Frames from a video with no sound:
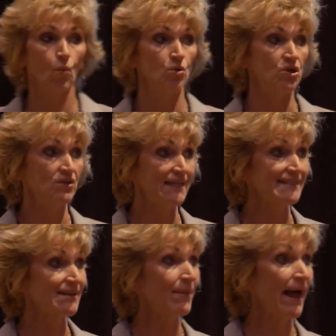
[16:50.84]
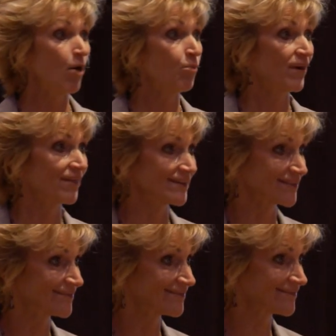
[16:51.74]
Do you need some help with it?
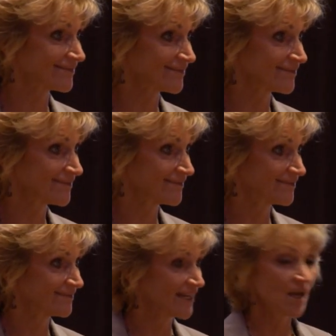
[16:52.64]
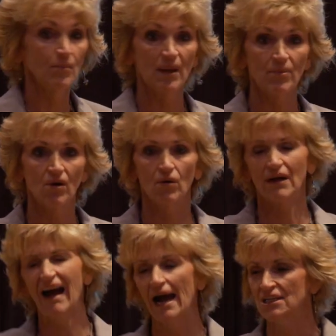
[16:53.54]
People go,
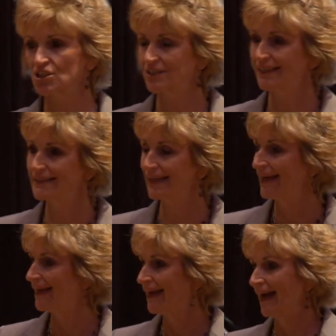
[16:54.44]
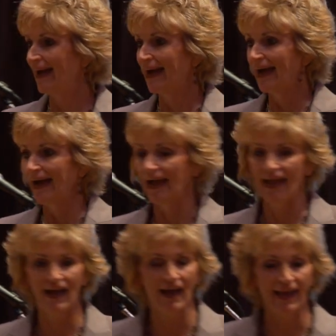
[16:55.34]
gosh, Linda, I,
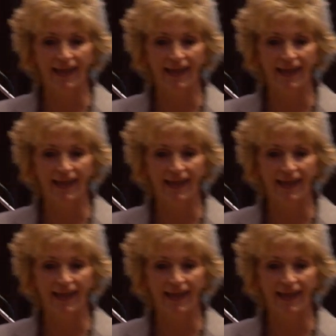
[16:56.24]
ha I